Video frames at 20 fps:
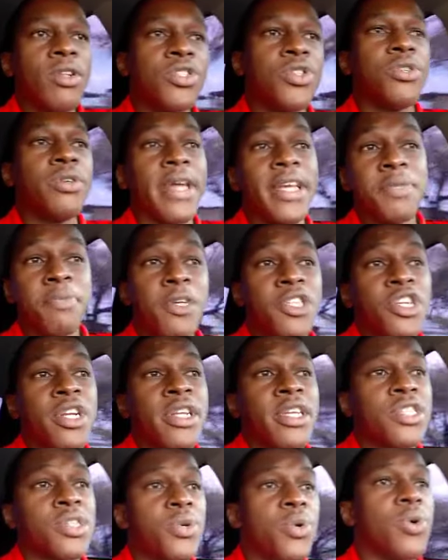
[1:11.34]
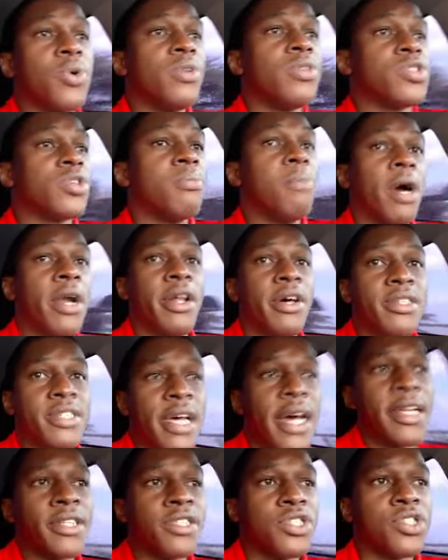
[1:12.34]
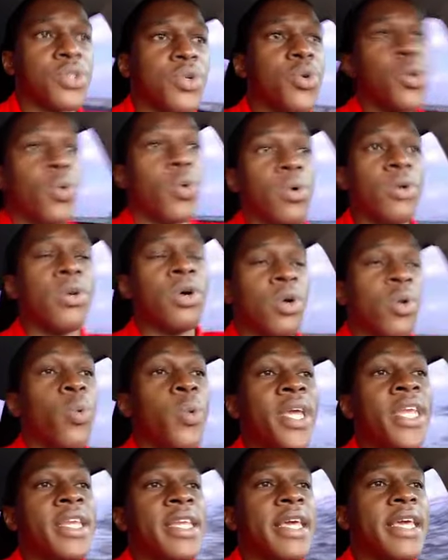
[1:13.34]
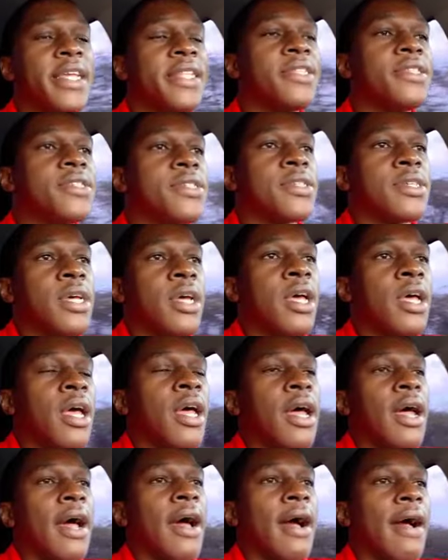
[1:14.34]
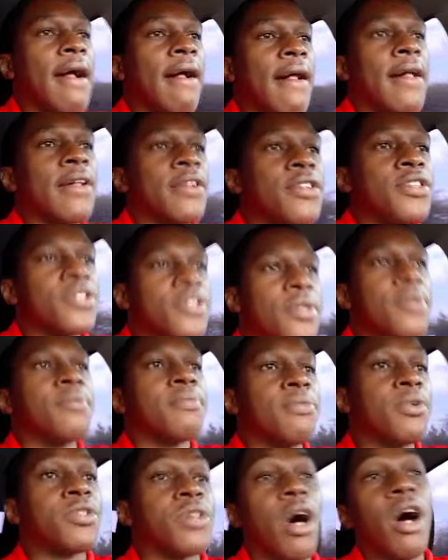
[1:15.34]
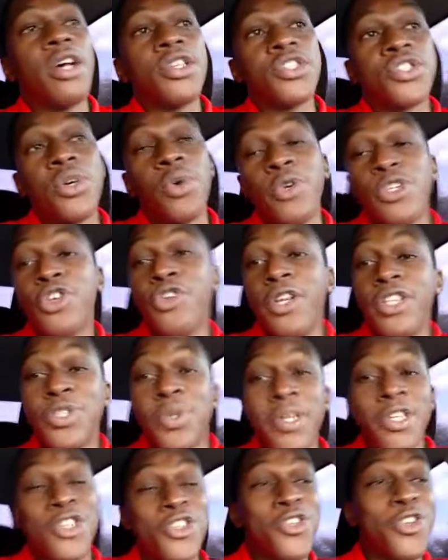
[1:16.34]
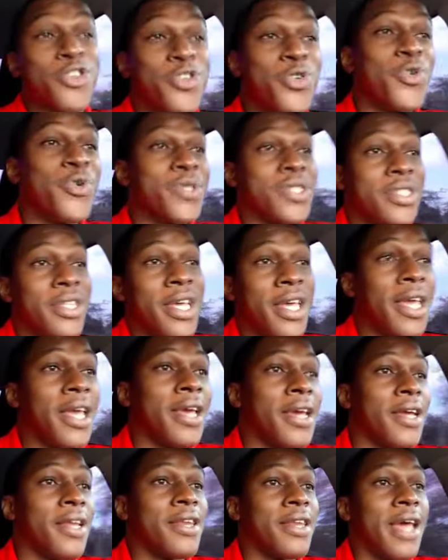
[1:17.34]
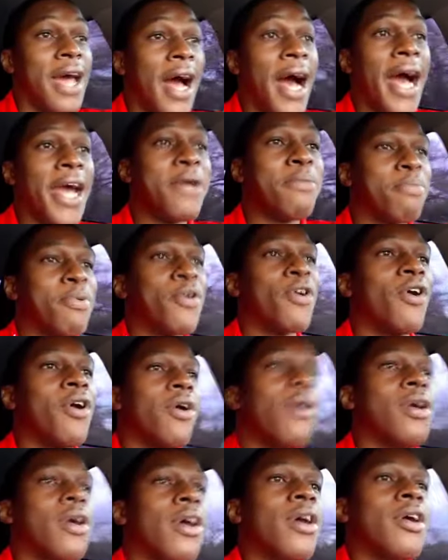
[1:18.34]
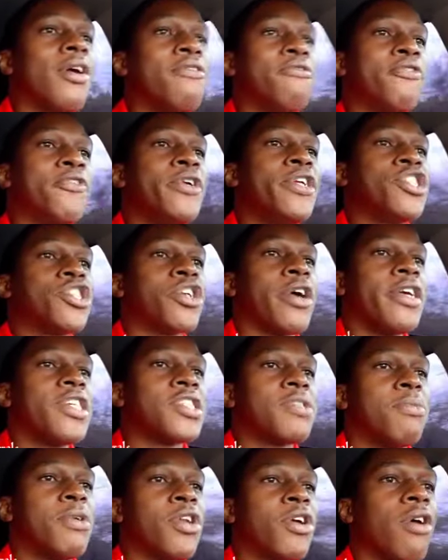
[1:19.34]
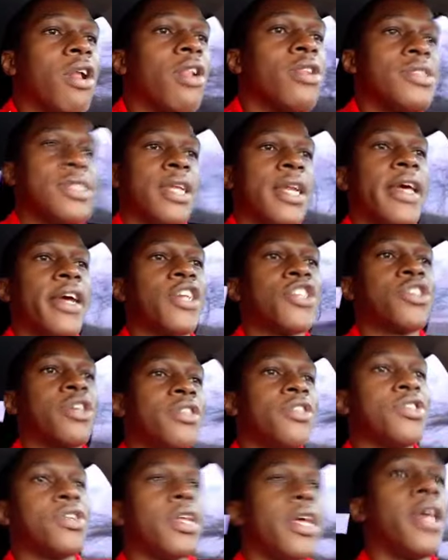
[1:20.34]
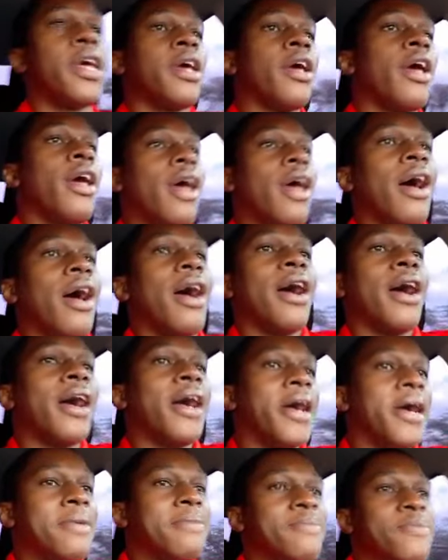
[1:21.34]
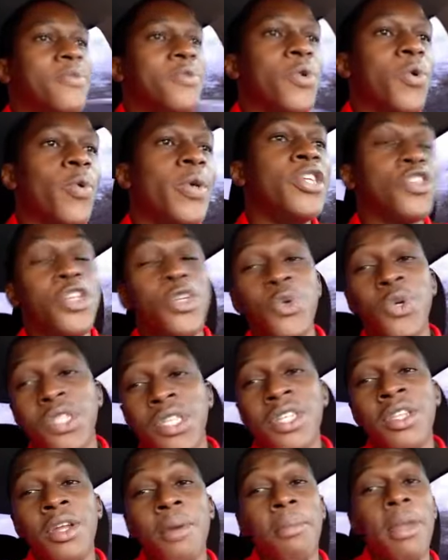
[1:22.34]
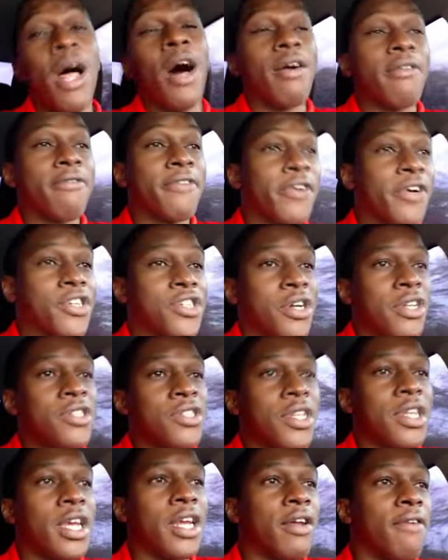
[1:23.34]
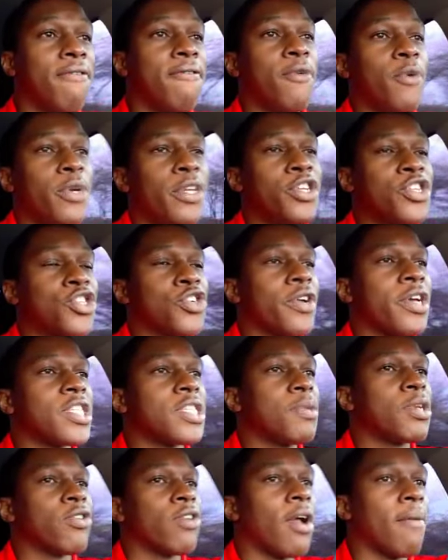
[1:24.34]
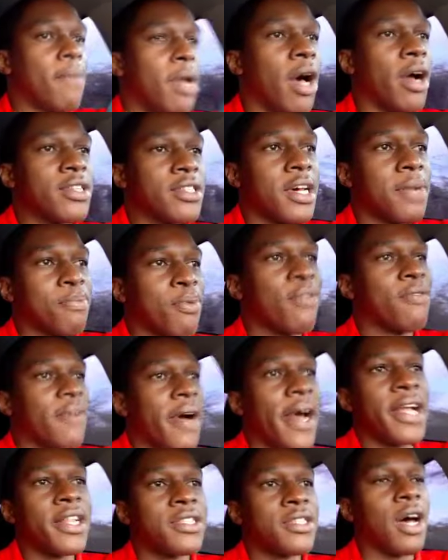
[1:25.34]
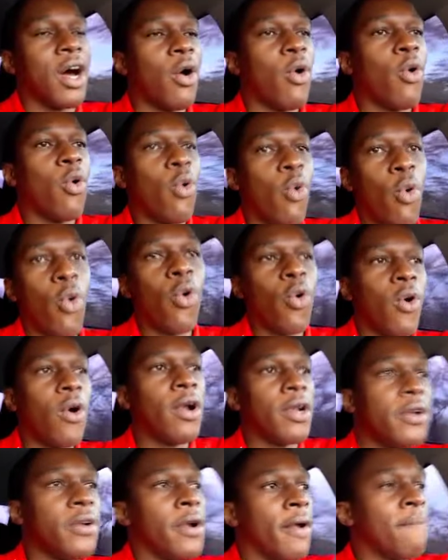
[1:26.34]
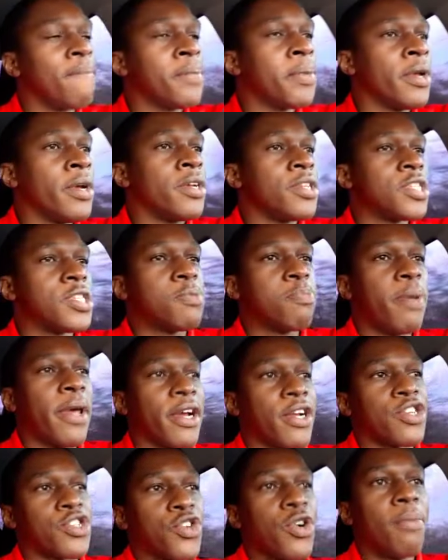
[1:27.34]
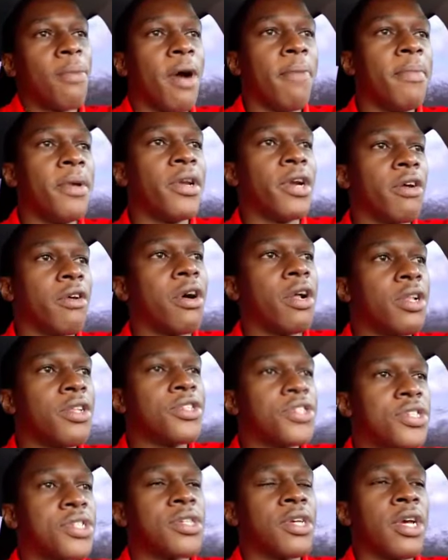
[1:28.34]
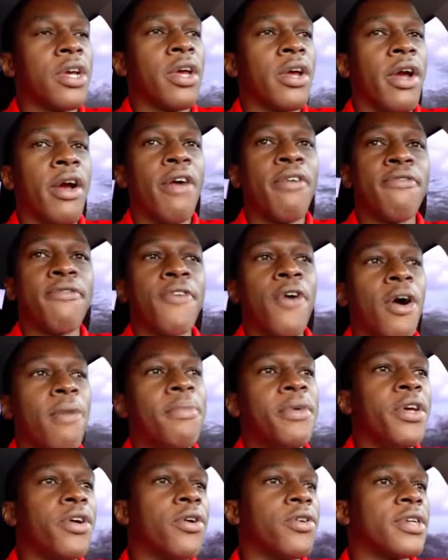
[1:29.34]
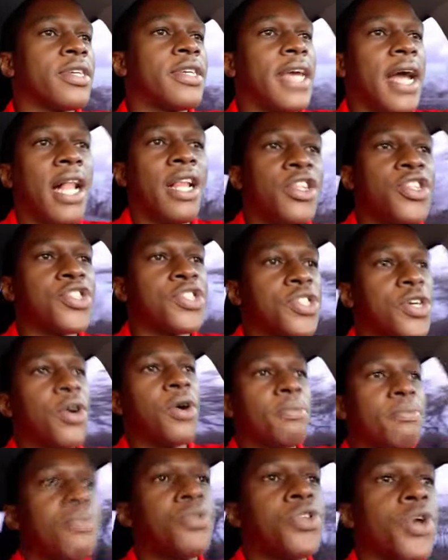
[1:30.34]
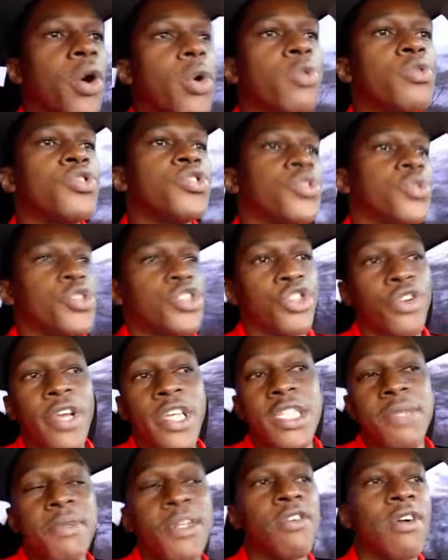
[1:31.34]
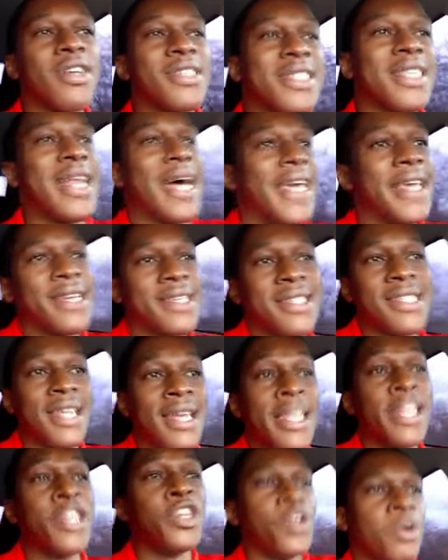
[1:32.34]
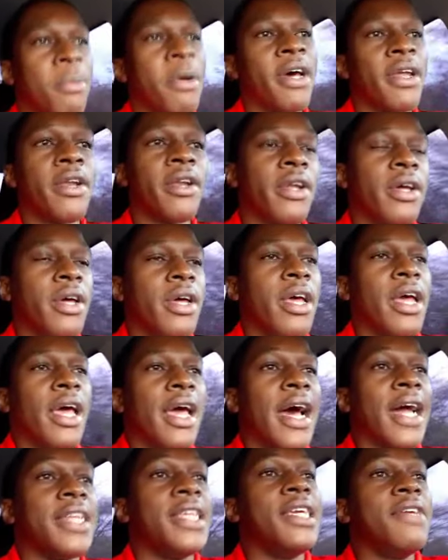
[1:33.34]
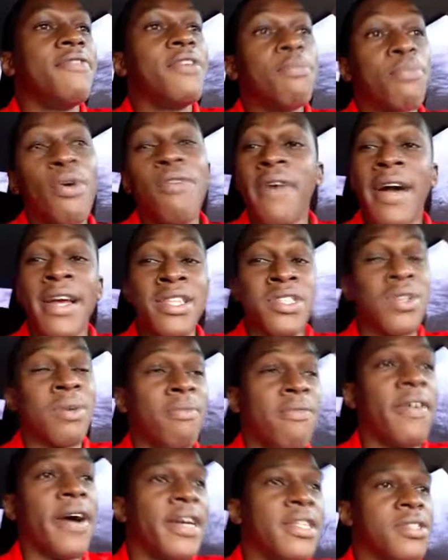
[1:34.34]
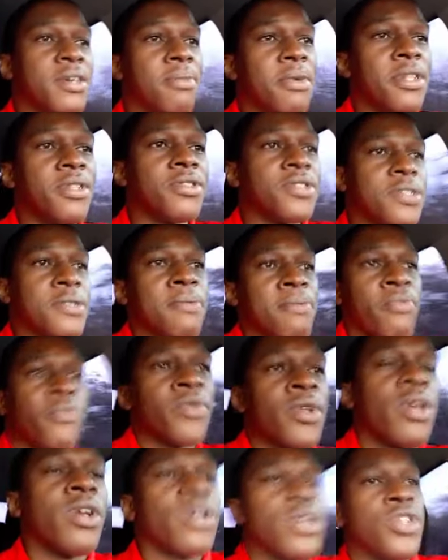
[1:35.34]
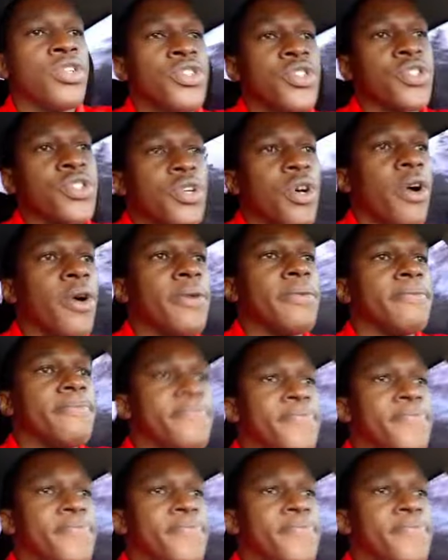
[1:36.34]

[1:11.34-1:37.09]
especially to mothers and to wean kids. But also we're going to introduce the Hypro free choice mineral selection today. We're introducing the block version today, the fully trace mineral blocks that provides a whole spectrum of minerals from your calcium down to trace minerals like selenium and even provide some vitamins. So